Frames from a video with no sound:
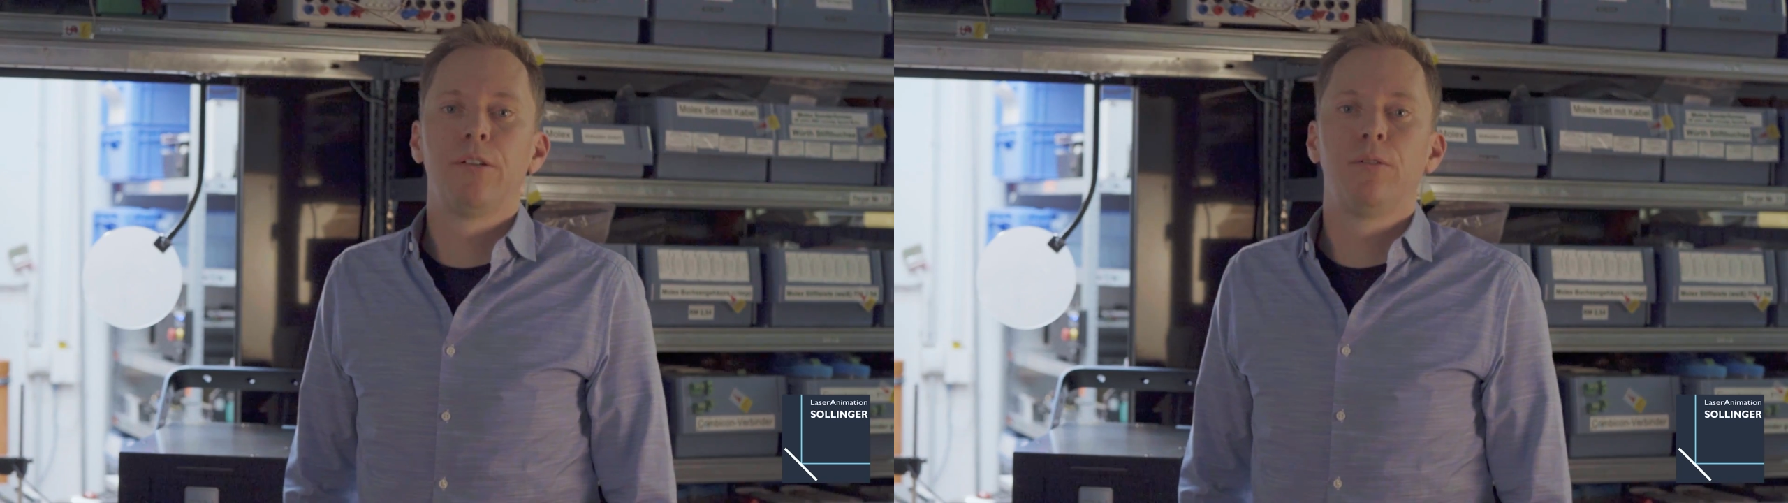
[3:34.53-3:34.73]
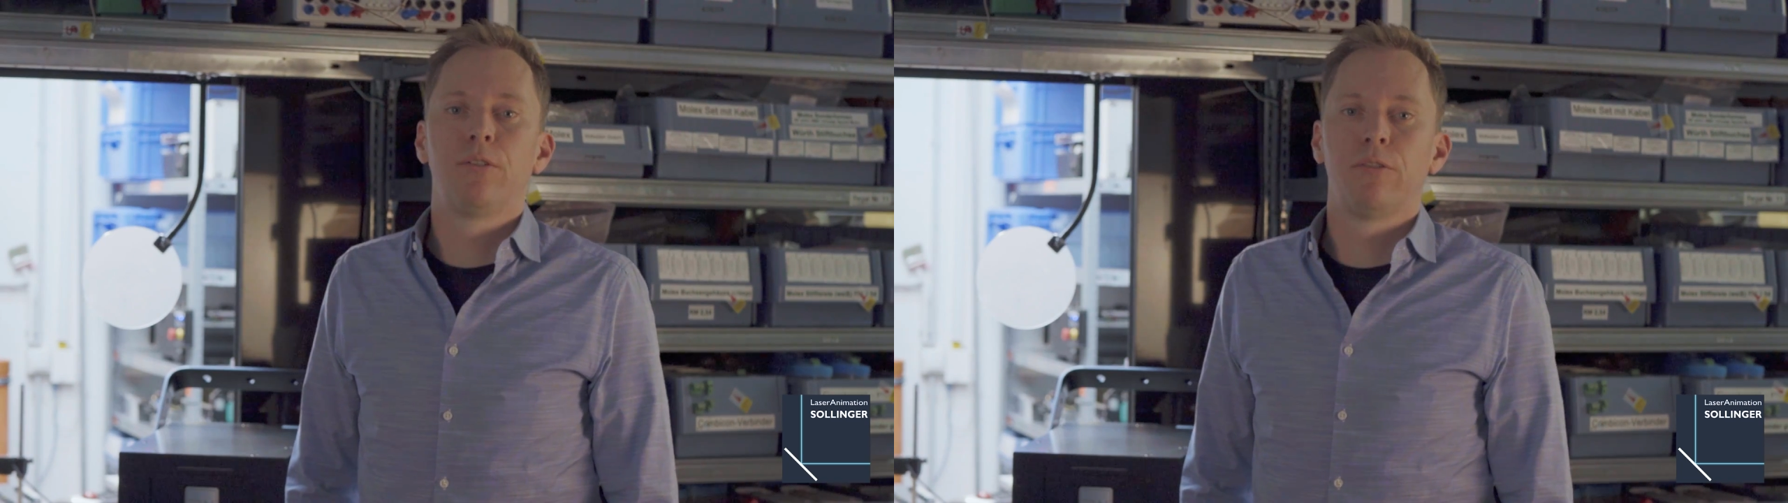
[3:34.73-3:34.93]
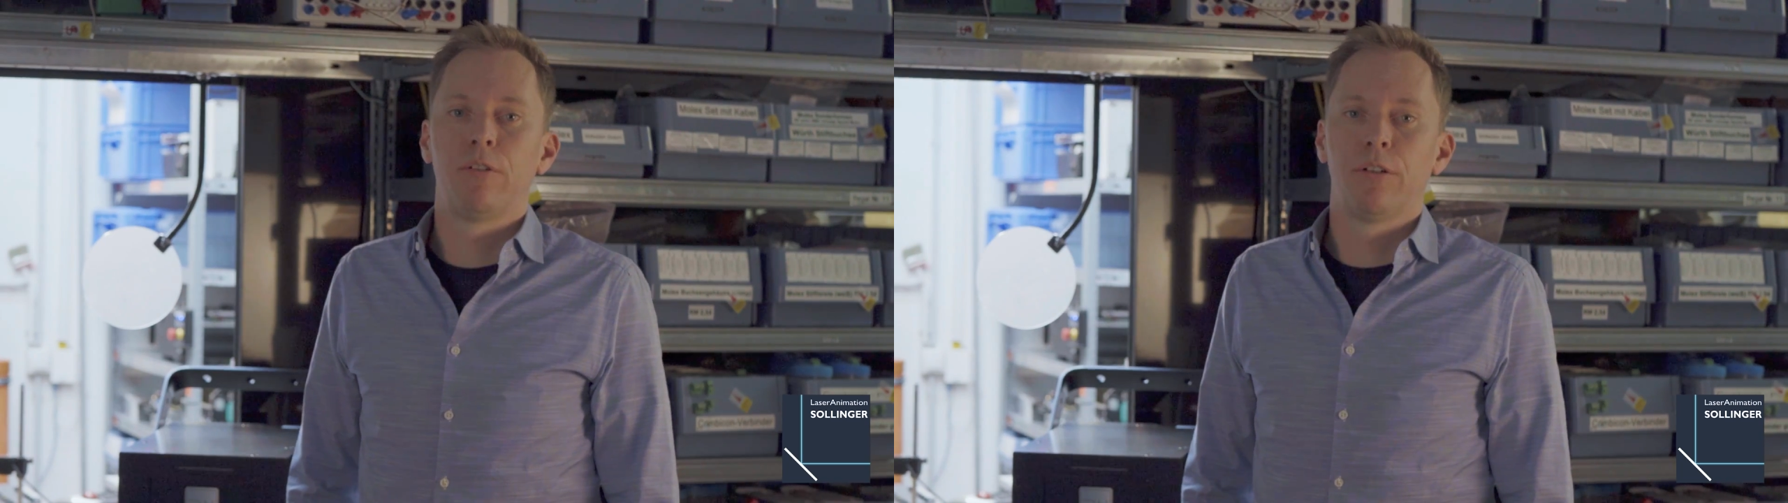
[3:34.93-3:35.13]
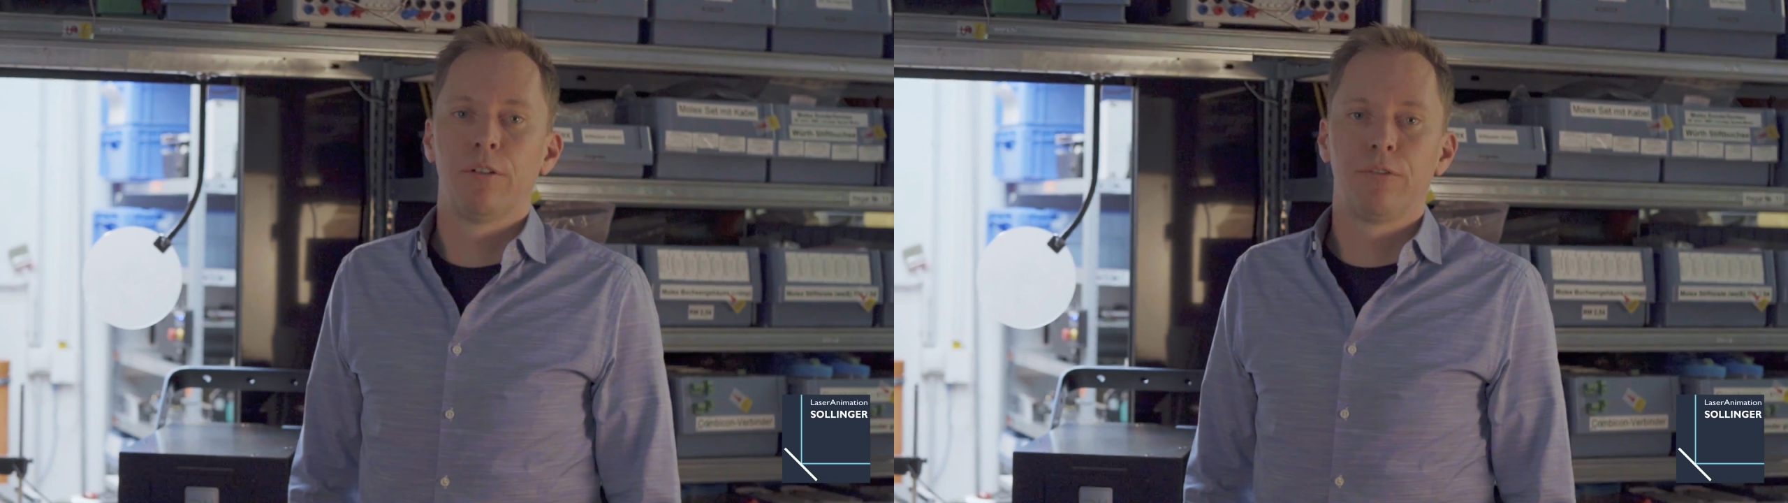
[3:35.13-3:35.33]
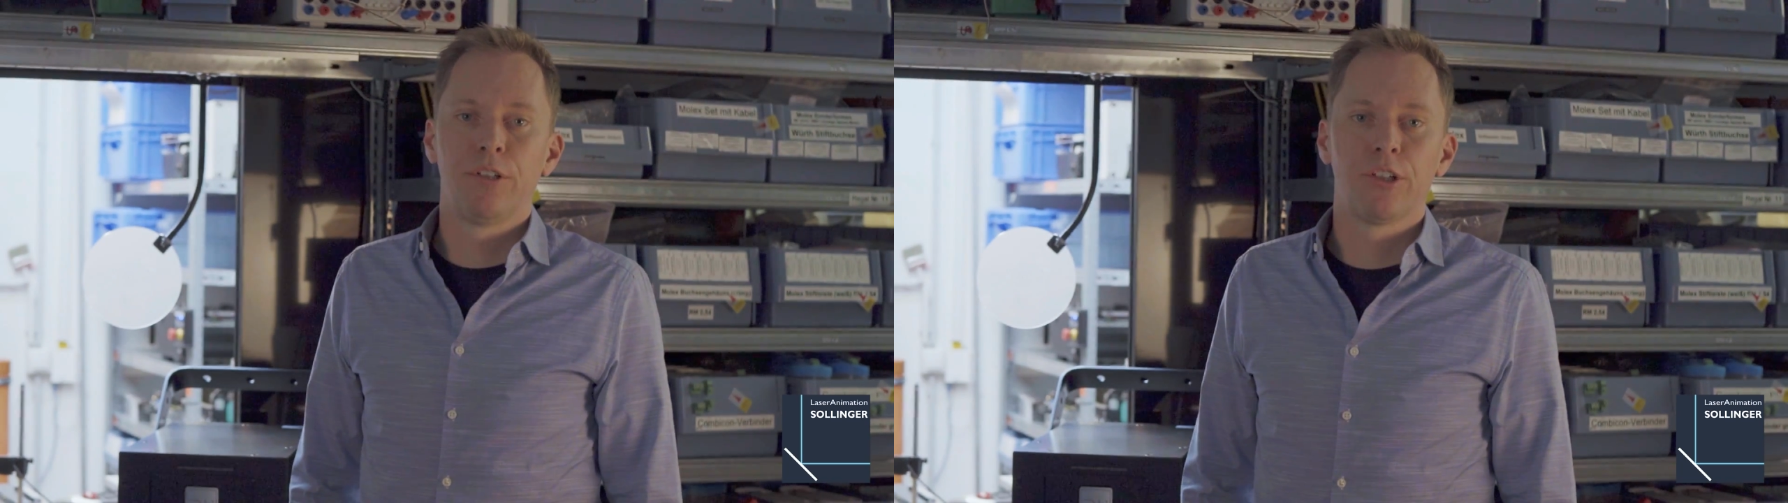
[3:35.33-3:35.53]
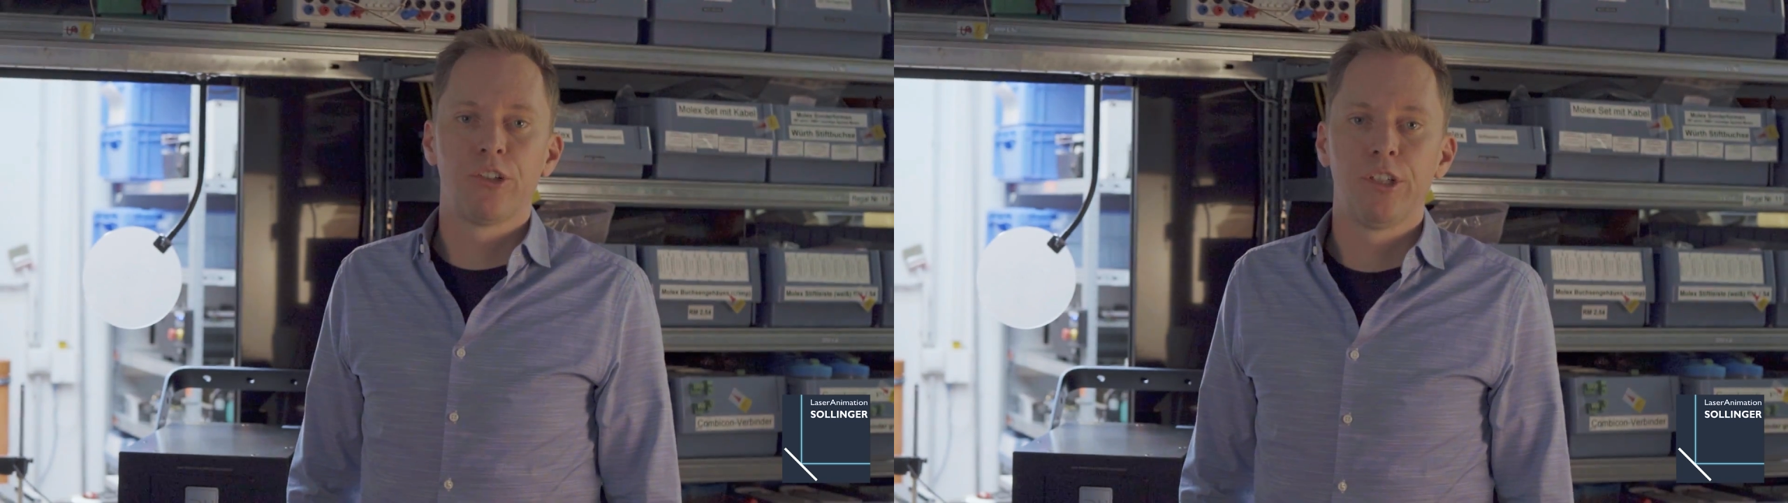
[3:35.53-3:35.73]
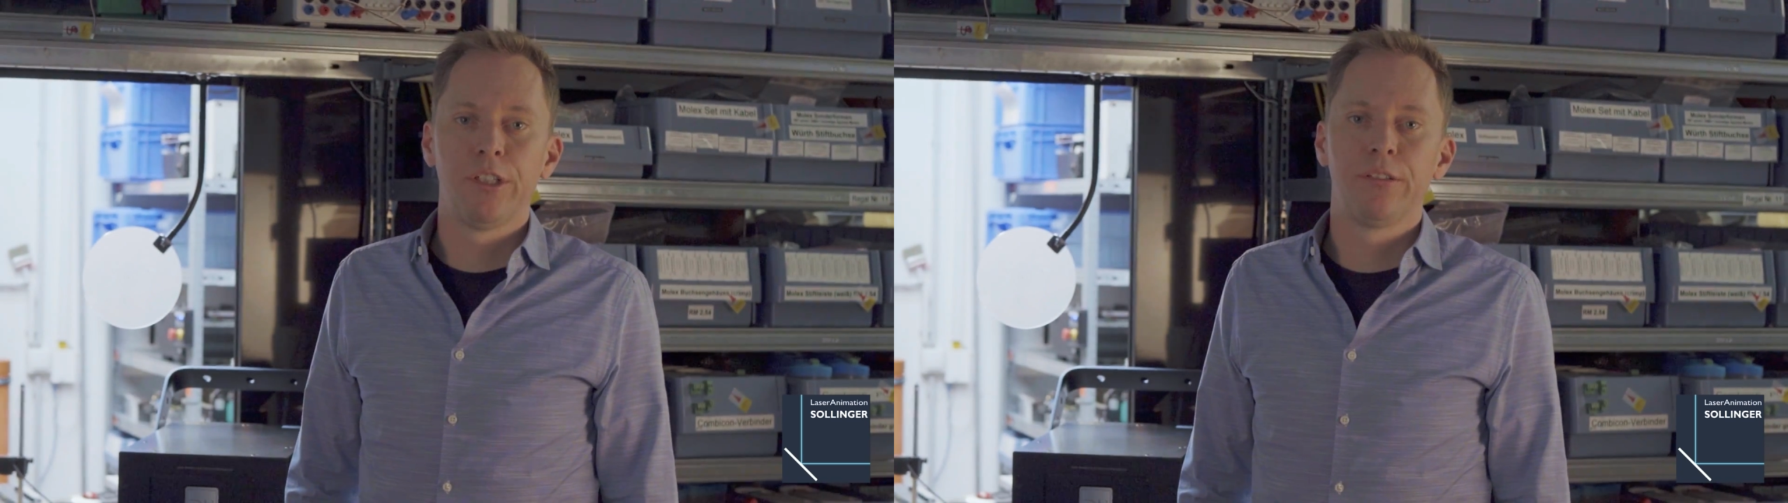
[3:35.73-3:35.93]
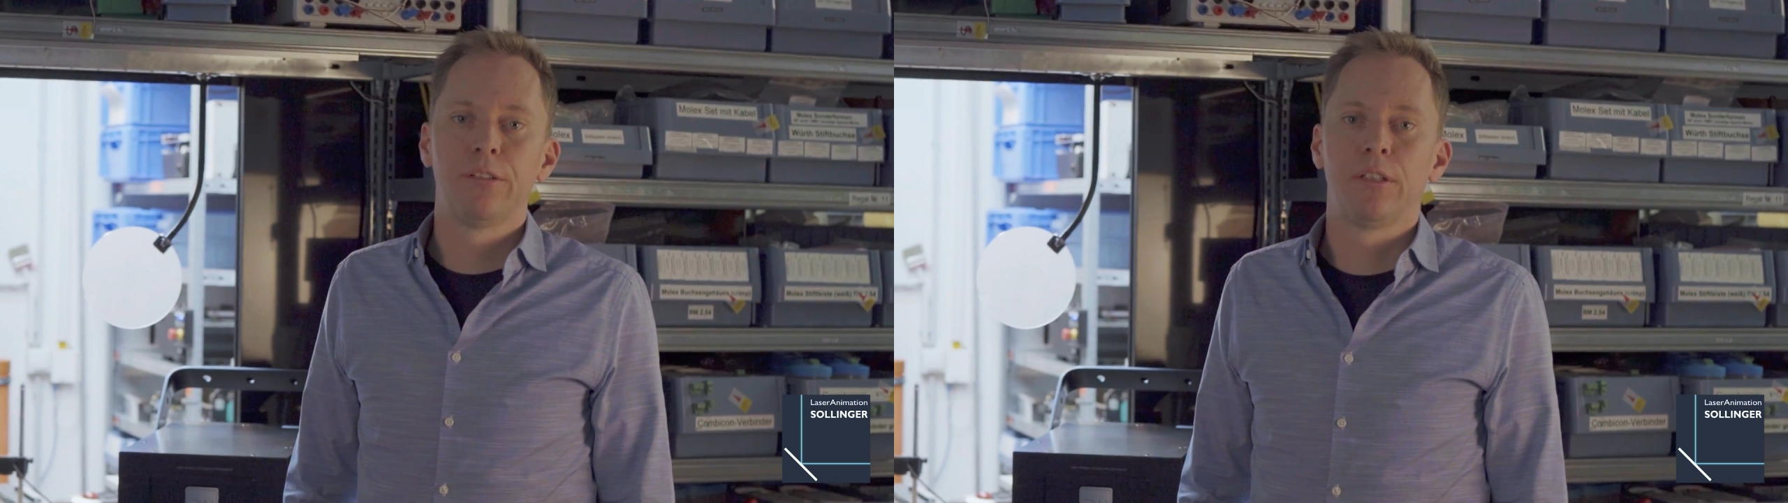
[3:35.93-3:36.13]
use of a lot of
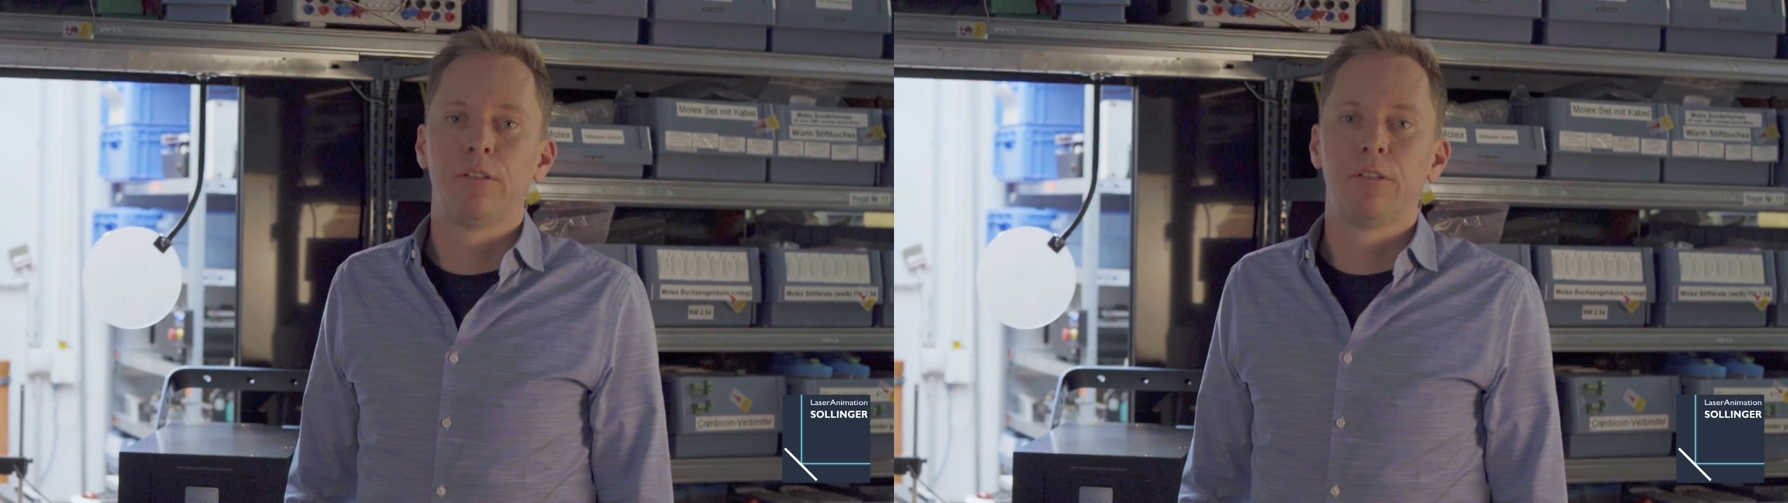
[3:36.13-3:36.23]
synergies